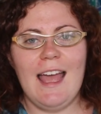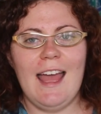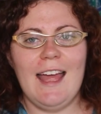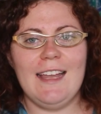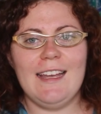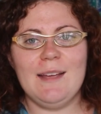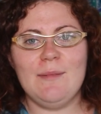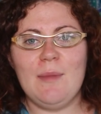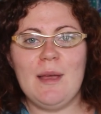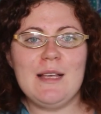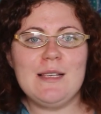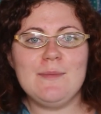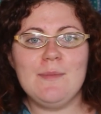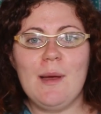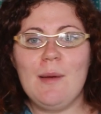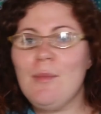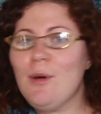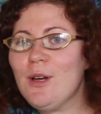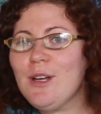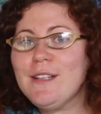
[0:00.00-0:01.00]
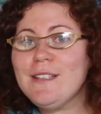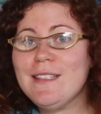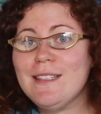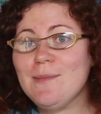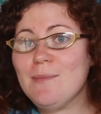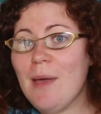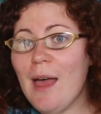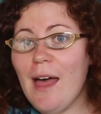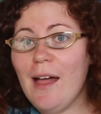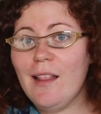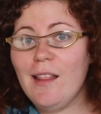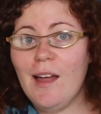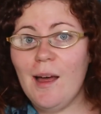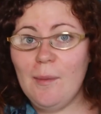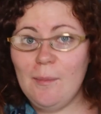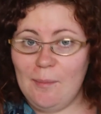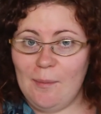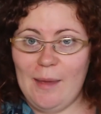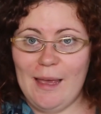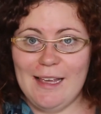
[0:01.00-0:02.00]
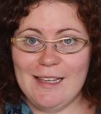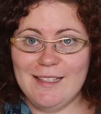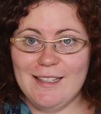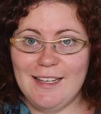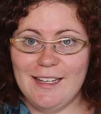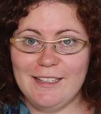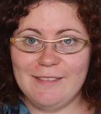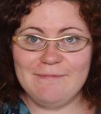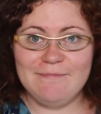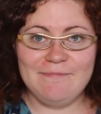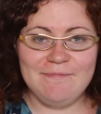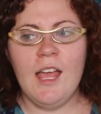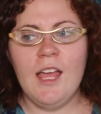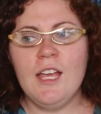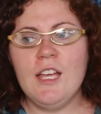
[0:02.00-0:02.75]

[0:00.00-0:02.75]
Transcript: and it makes my book smell amazing.